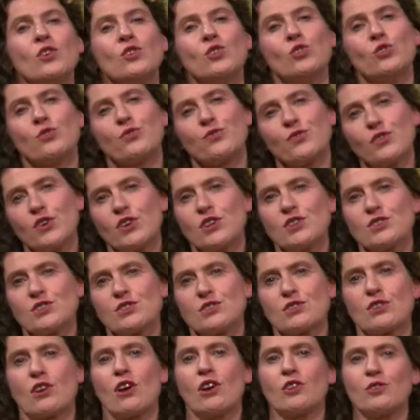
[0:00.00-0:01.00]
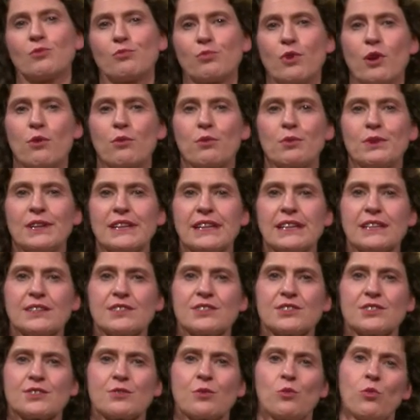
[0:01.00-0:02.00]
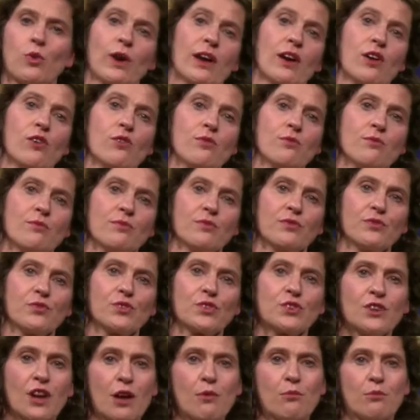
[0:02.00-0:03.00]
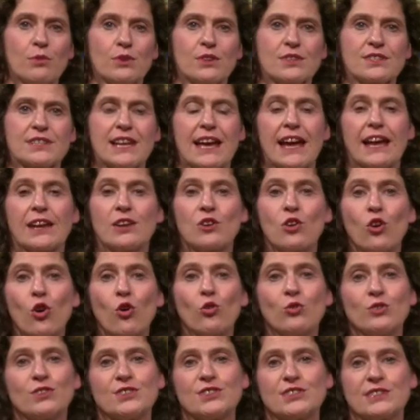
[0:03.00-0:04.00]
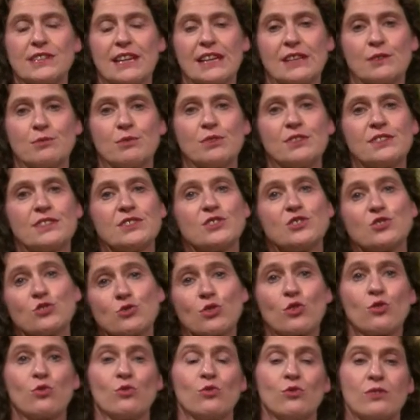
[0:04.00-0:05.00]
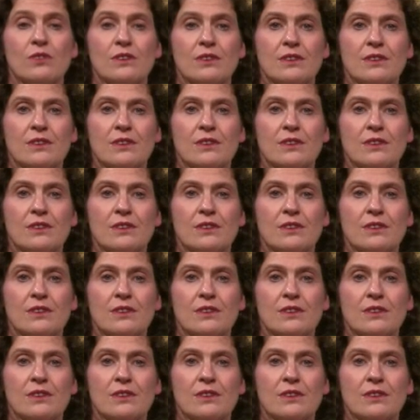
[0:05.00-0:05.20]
Your first thought probably is, well, for numbers I know the statement is true.